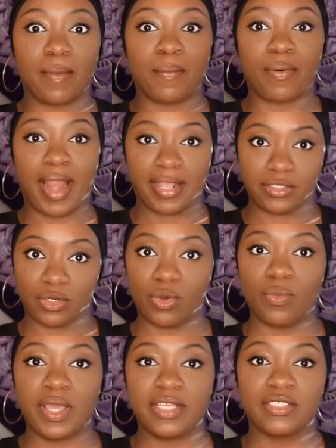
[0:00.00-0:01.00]
practical
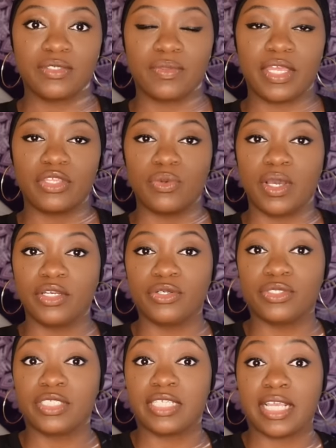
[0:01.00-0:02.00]
way so that you
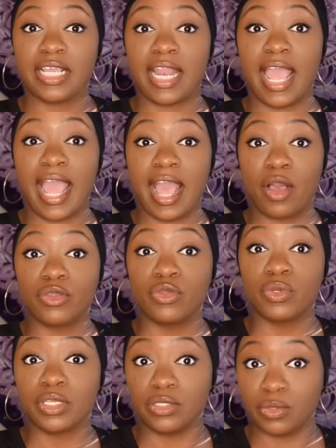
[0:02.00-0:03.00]
understand how you
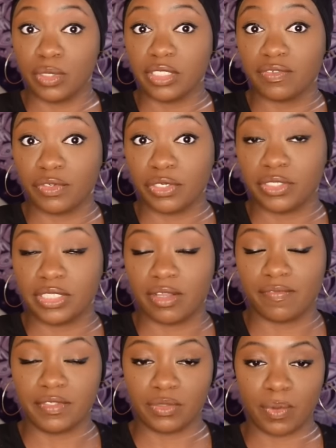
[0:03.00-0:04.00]
can do this for
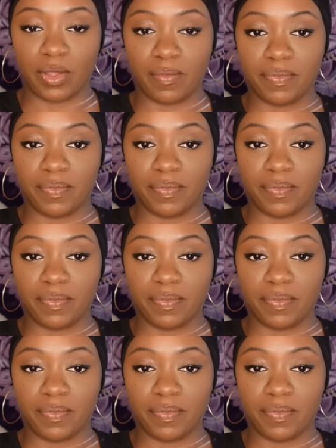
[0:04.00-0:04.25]
yourself as well.